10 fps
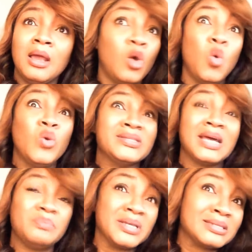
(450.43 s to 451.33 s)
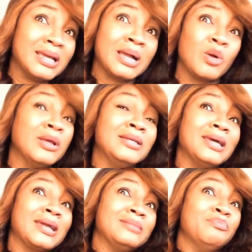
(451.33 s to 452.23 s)
Who is that person that
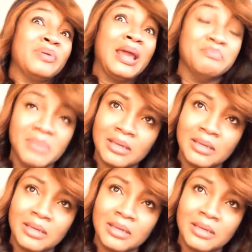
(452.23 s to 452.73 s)
can bribe me?